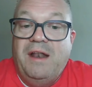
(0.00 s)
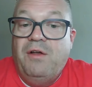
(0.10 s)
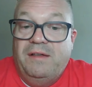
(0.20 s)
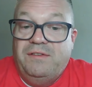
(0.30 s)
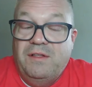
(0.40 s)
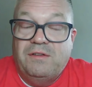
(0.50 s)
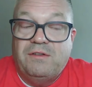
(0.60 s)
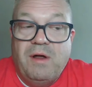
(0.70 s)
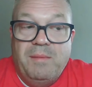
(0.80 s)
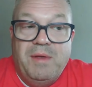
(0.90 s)
I know I said
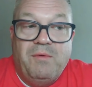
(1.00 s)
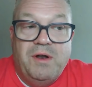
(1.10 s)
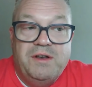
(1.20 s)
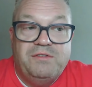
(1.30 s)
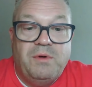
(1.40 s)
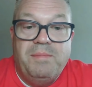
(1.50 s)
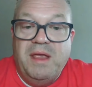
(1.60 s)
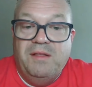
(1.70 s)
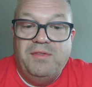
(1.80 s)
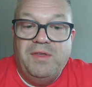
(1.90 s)
this already, but I want to just
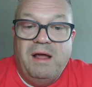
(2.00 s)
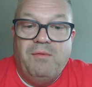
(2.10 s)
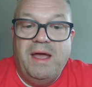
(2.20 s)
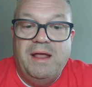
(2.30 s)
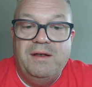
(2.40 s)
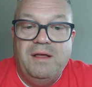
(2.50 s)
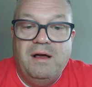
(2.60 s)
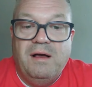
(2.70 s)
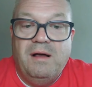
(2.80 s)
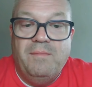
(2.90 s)
repeat it that I read
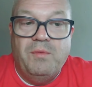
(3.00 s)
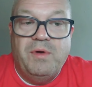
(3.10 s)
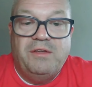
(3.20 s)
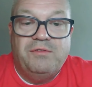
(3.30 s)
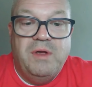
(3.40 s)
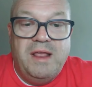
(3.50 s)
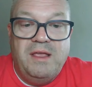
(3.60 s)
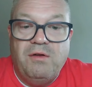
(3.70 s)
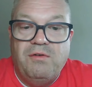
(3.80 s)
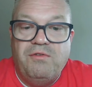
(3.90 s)
when I was
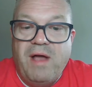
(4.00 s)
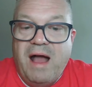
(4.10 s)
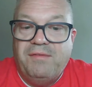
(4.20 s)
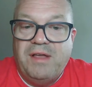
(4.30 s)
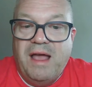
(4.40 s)
reading your drafts.